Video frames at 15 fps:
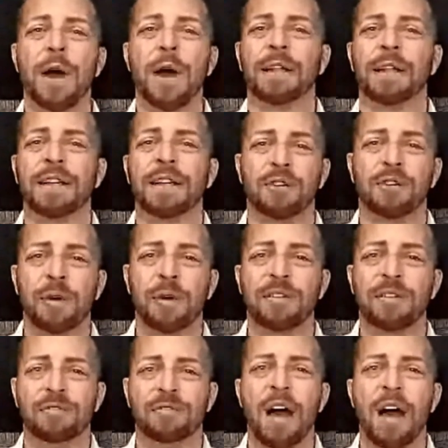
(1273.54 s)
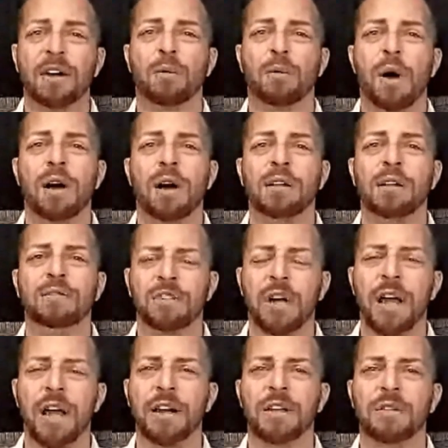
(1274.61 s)
quite like the Great Firewall
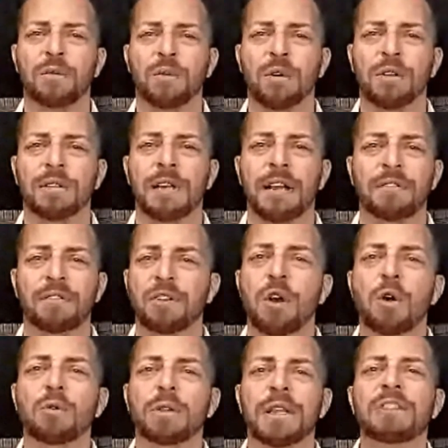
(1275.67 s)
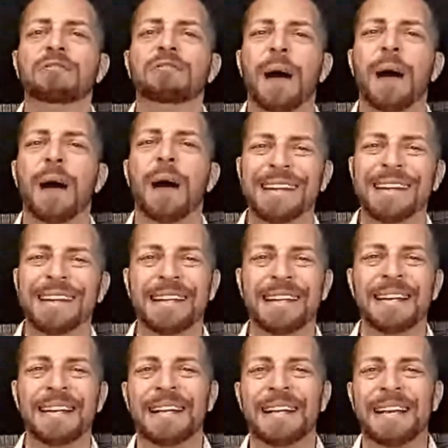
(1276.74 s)
of China in the world today. If you don't live behind
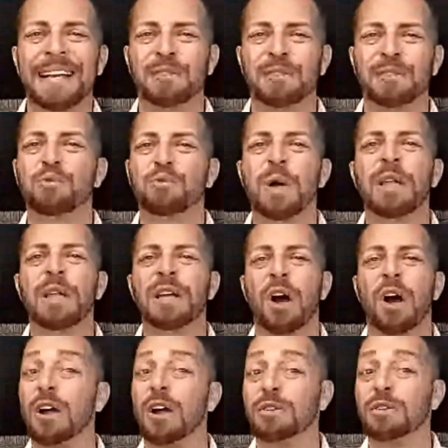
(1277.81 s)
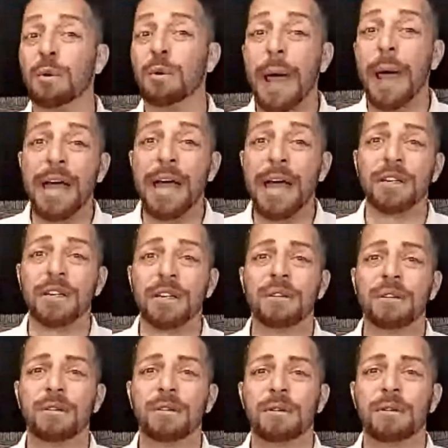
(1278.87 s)
it, it's really hard to
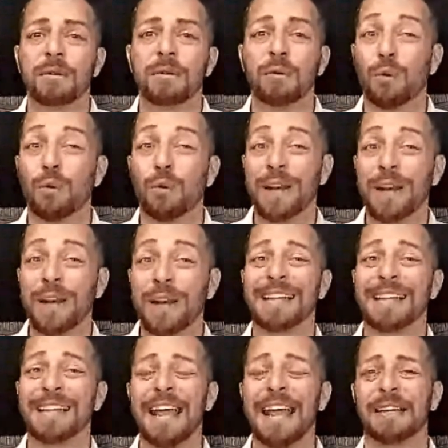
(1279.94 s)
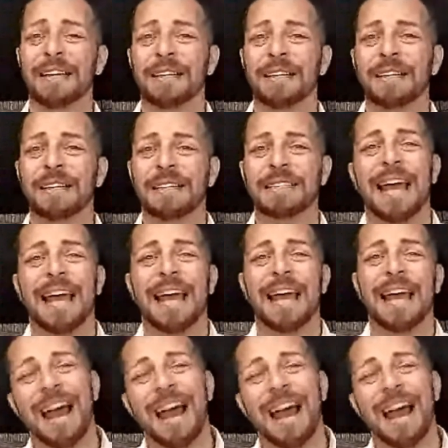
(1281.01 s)
imagine what it's like to
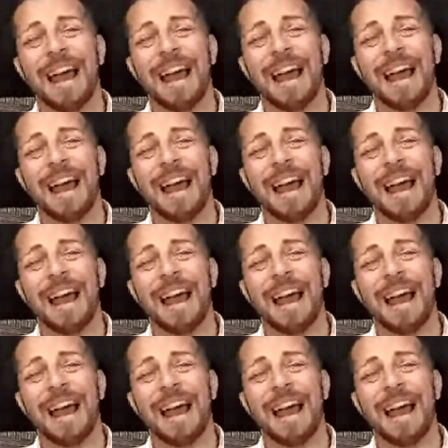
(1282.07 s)
have that